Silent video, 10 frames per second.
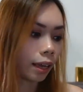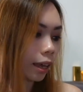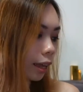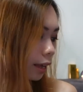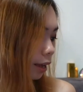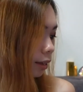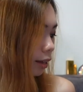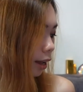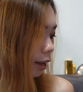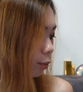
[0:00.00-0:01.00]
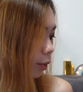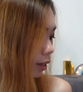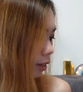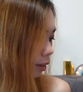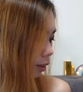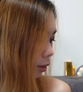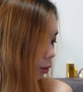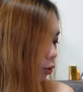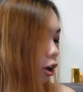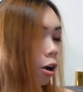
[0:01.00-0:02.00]
And I went in to
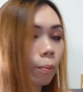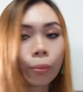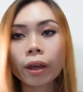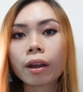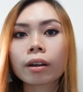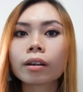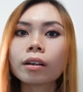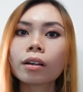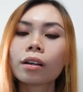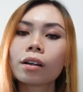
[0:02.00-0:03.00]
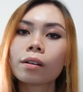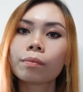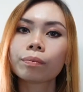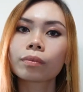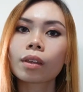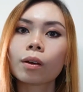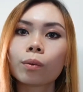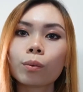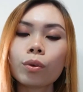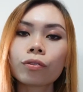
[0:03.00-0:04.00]
compare
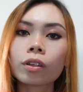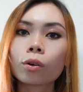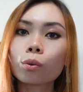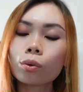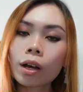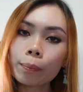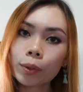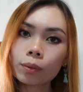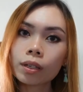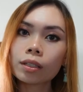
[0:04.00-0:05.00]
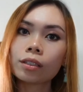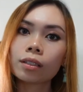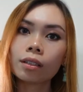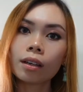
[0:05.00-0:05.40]
with the Huda Beauty's